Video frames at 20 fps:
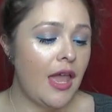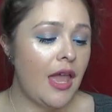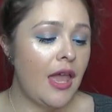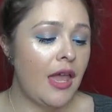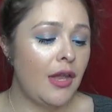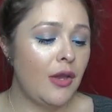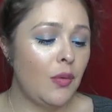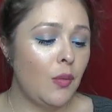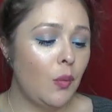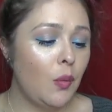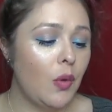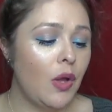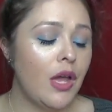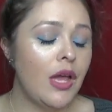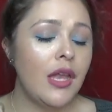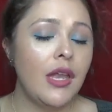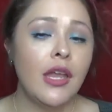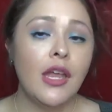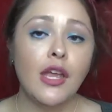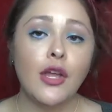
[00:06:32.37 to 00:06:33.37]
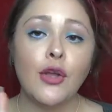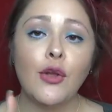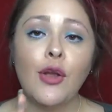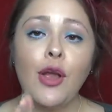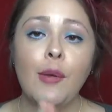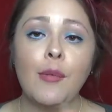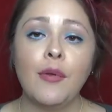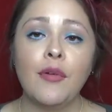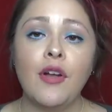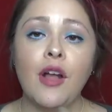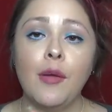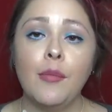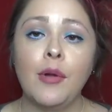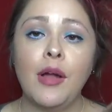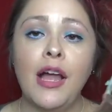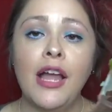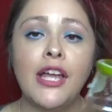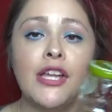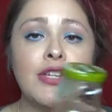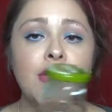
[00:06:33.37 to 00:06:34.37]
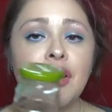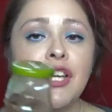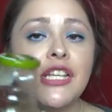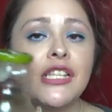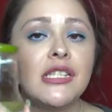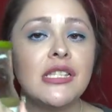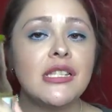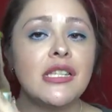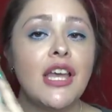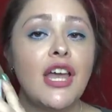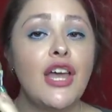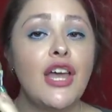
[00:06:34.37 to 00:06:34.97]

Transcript: and 1 gram of carbohydrates.